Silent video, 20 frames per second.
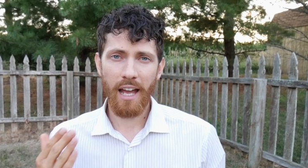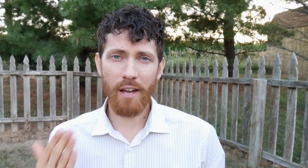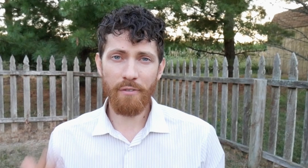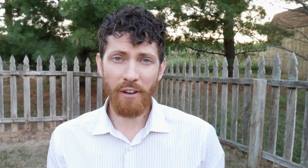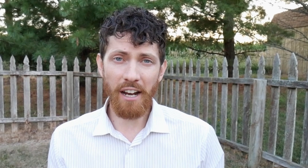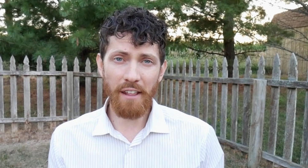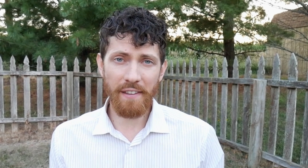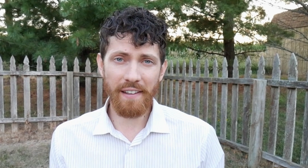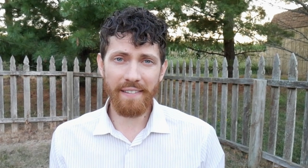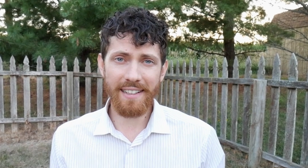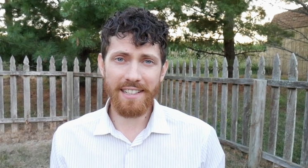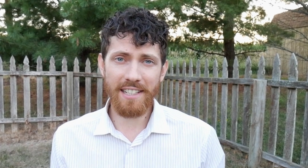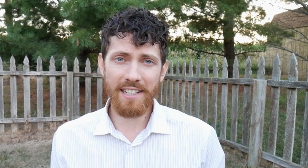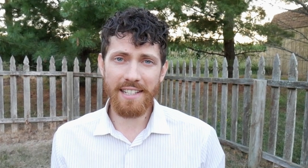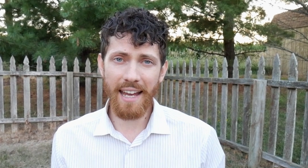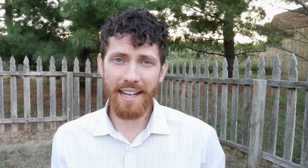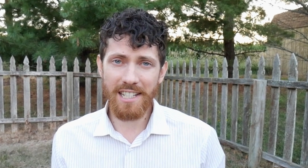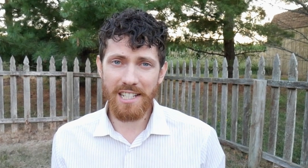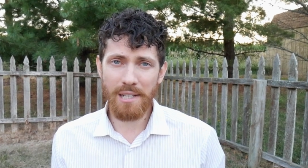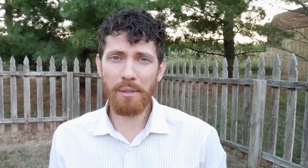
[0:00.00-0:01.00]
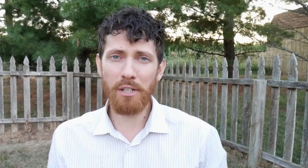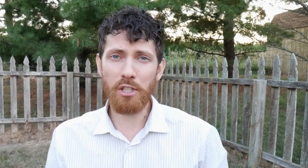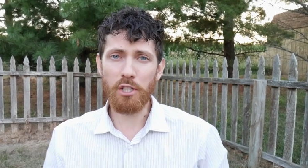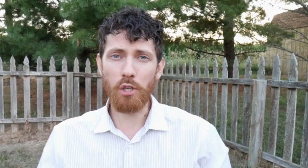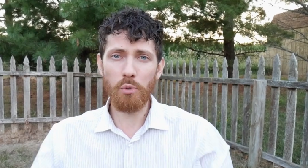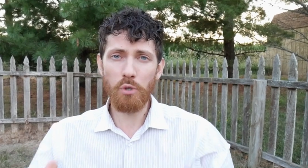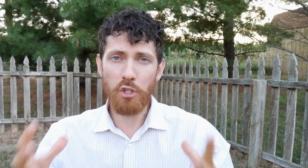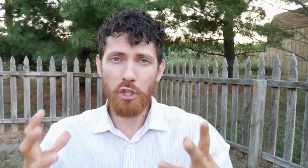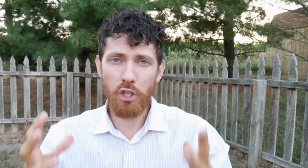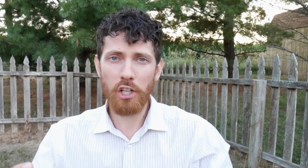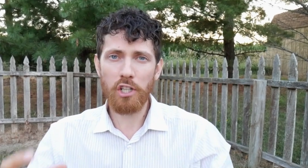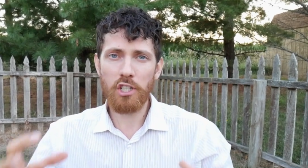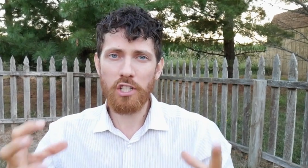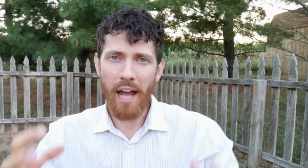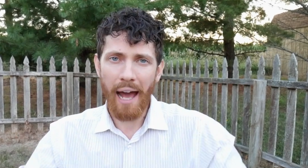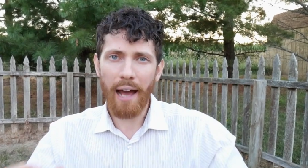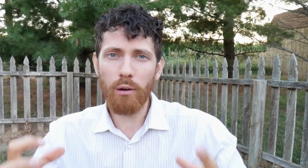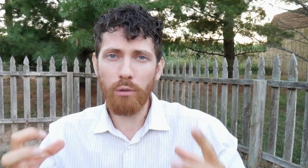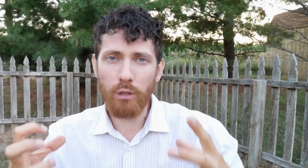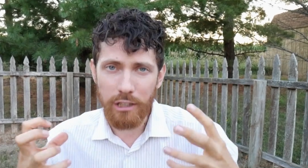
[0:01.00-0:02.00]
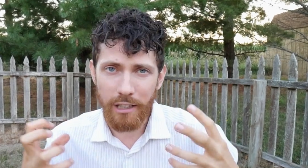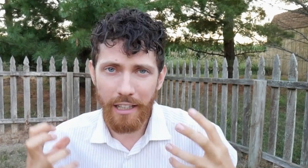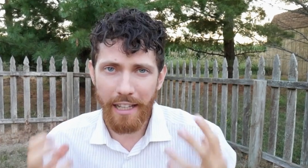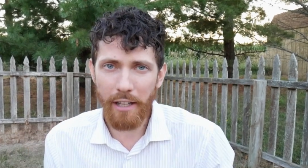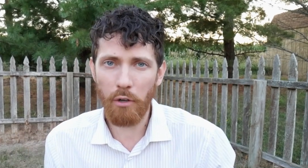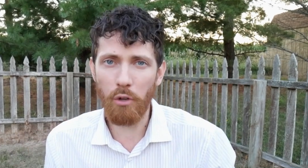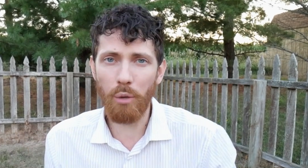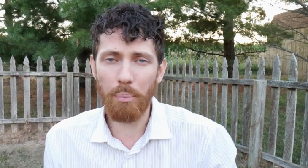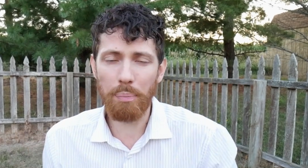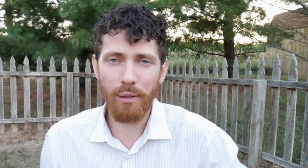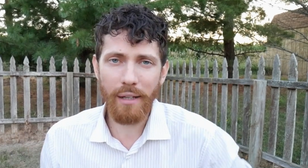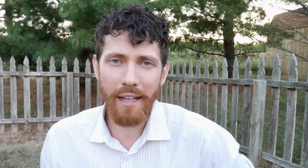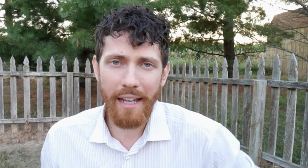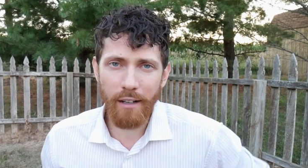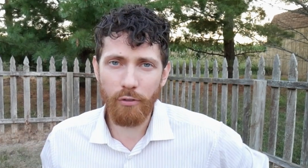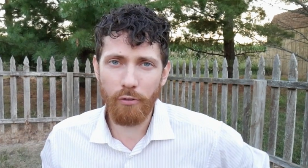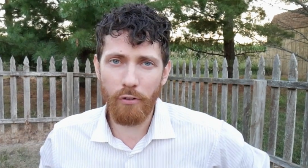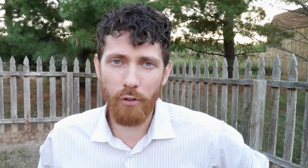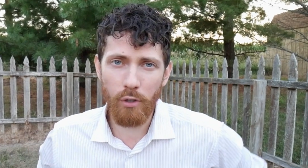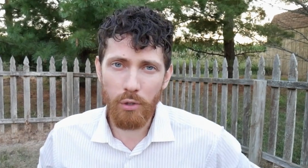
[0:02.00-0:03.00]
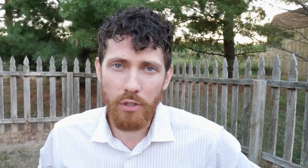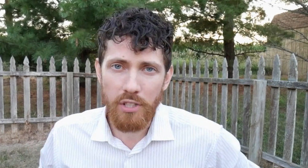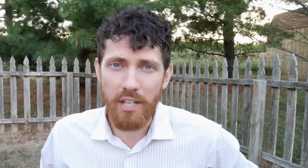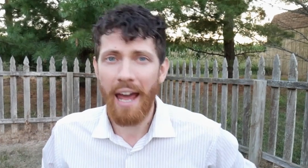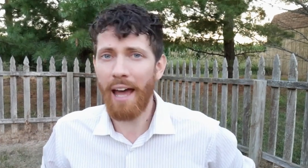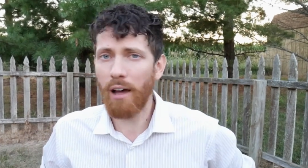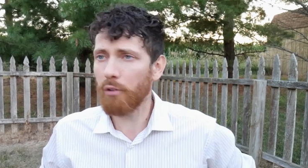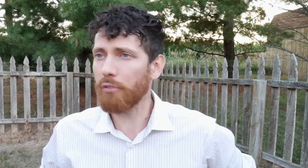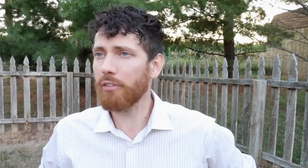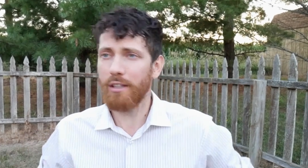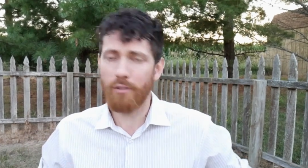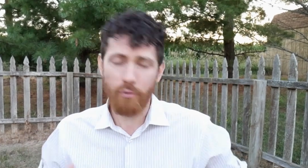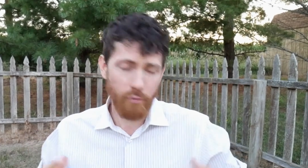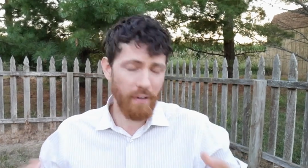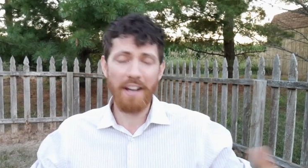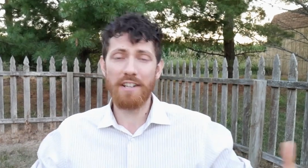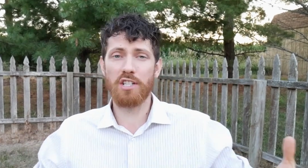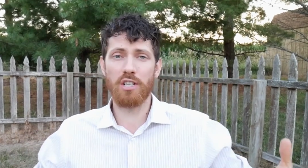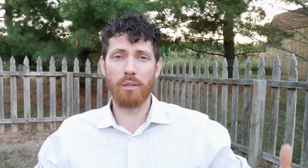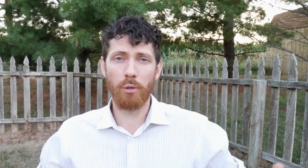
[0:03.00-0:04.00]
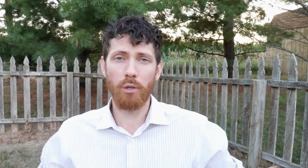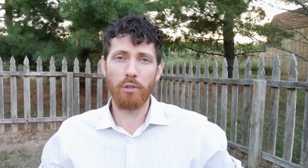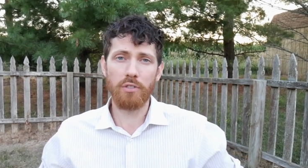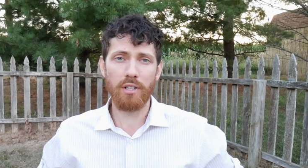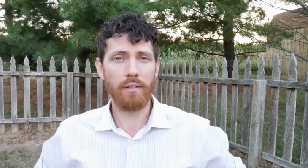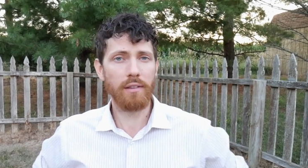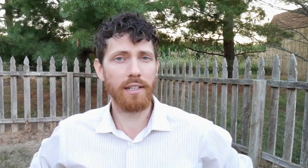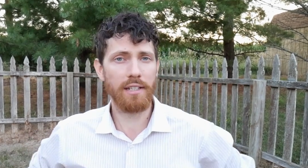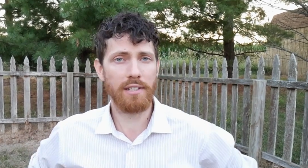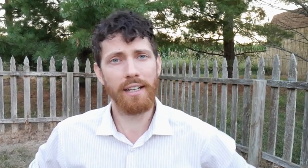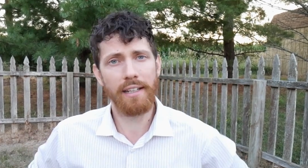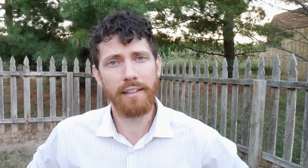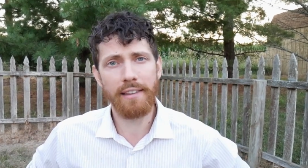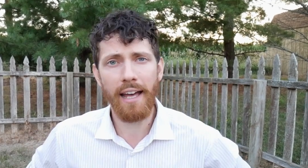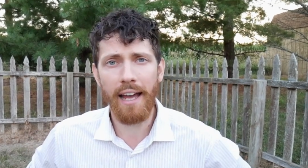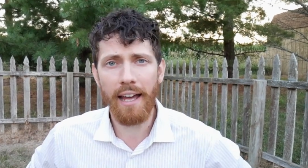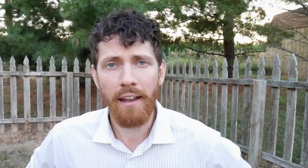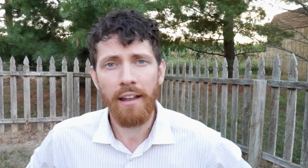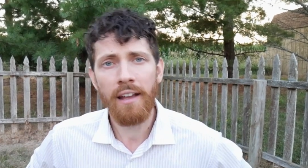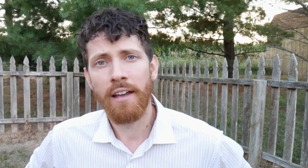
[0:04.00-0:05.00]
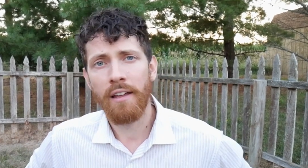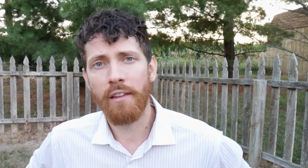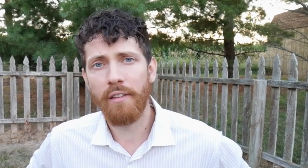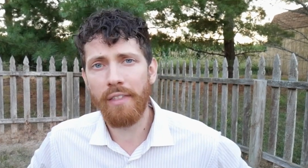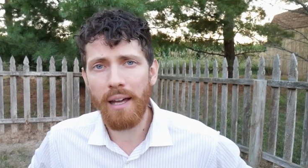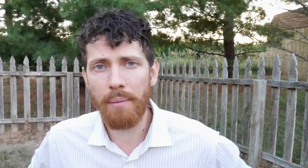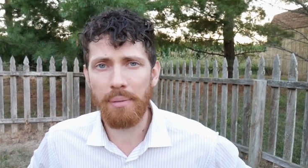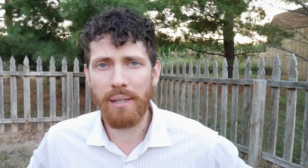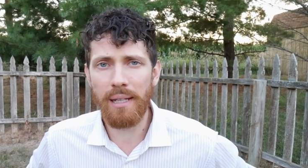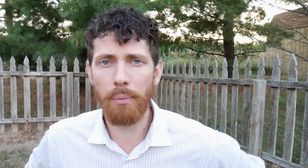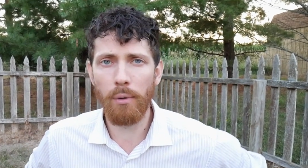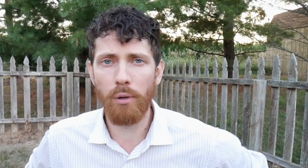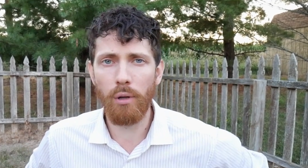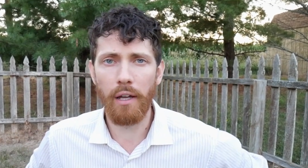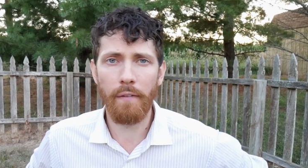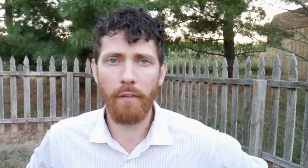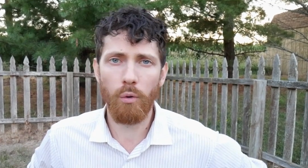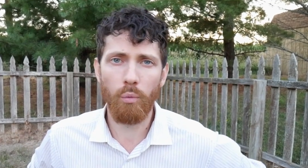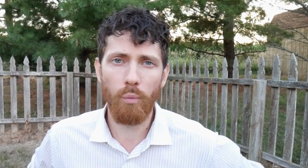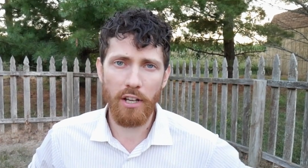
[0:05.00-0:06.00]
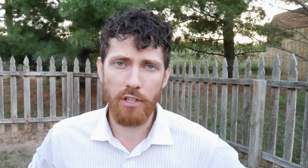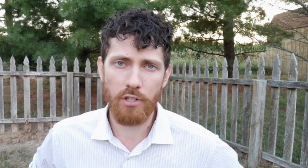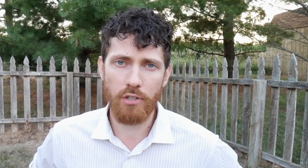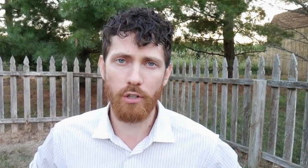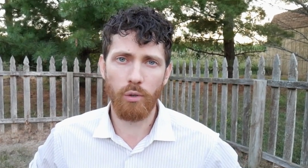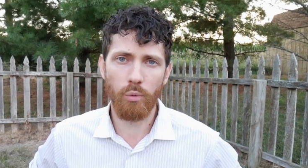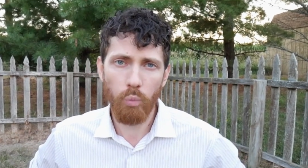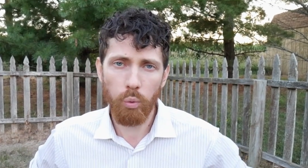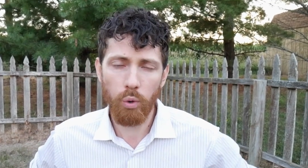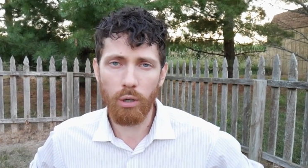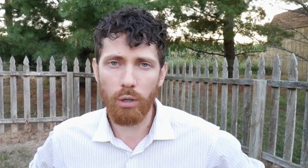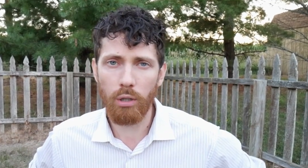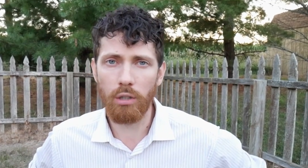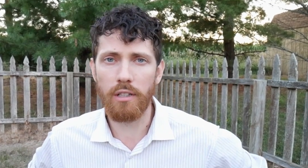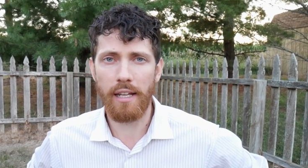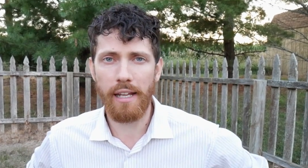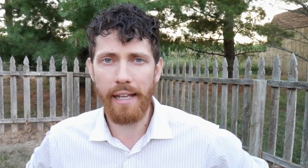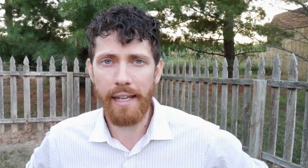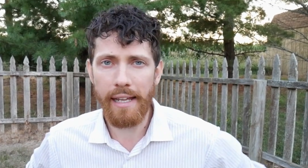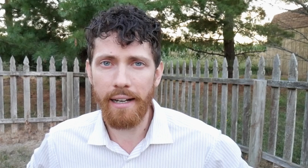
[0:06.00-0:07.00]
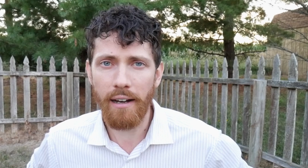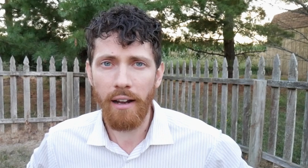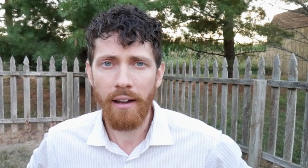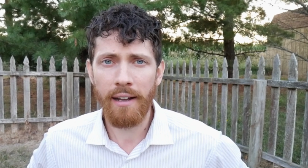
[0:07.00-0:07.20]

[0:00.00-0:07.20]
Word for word: If anything, that's a testament to just how little plant foods, healthy vegetables, and things like that, that people in the Western world eat,